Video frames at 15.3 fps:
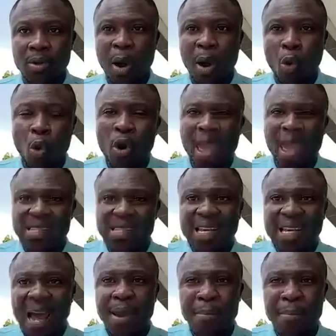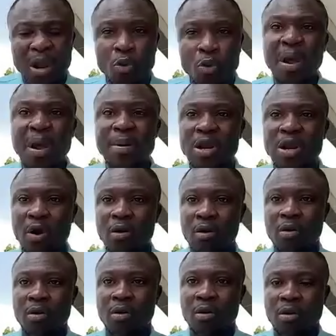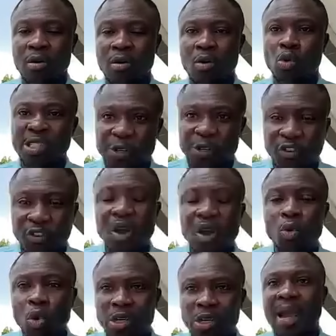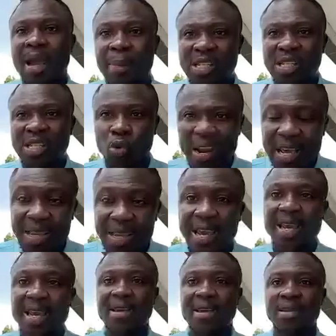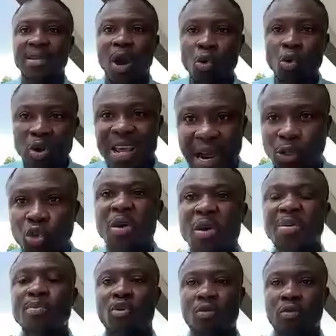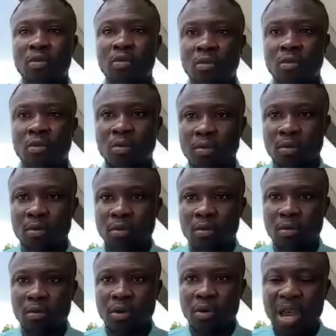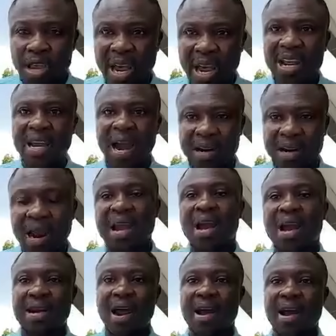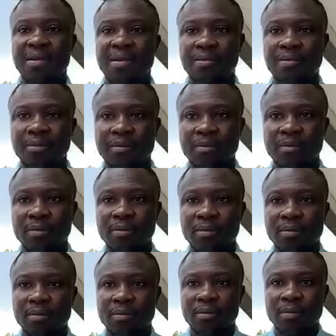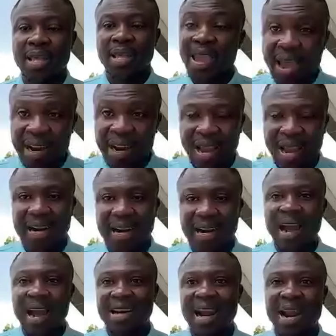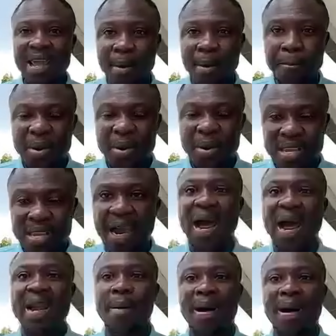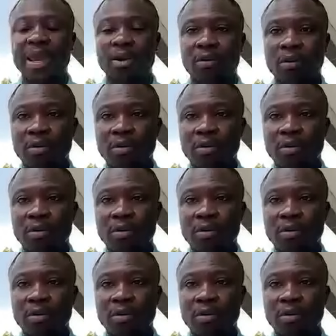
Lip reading: Oh, yes, I bet you believe, you know. What if you was kabat when in ye, ya hudi atu ibi mo. Yanyan and kakrankakra. Yanyan and kakrankakra na yem pija gana maino.